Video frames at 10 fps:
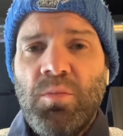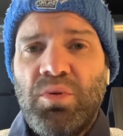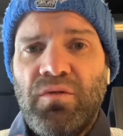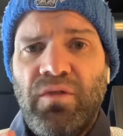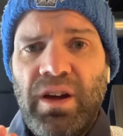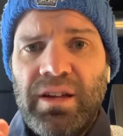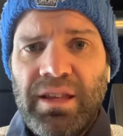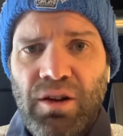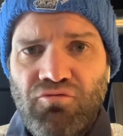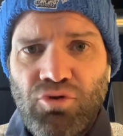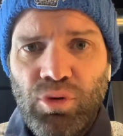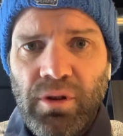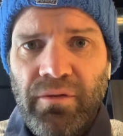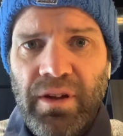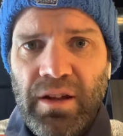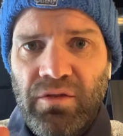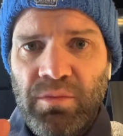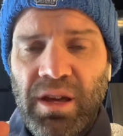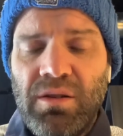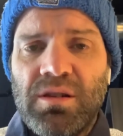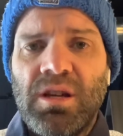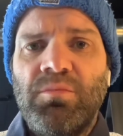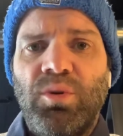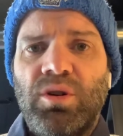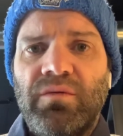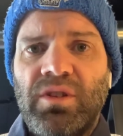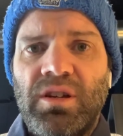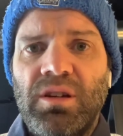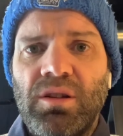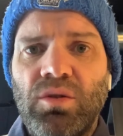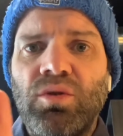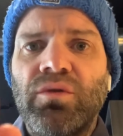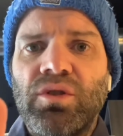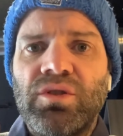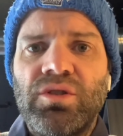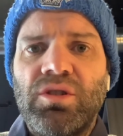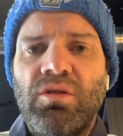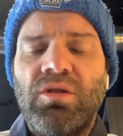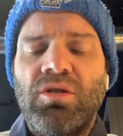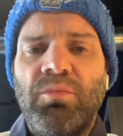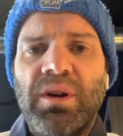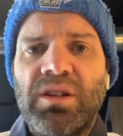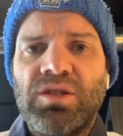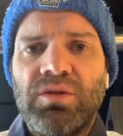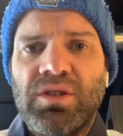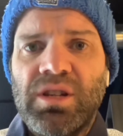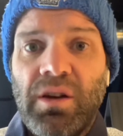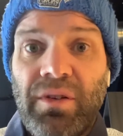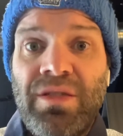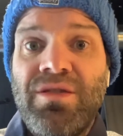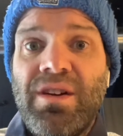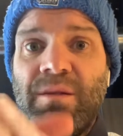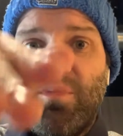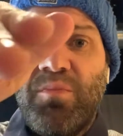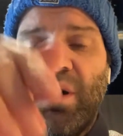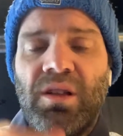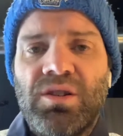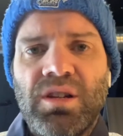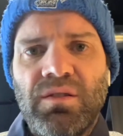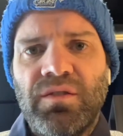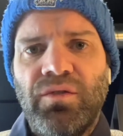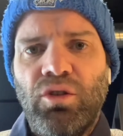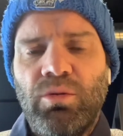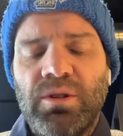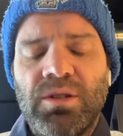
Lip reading: provide that roll effect from the outside board of the heel over onto the big toe itself, and then propel ourselves forward.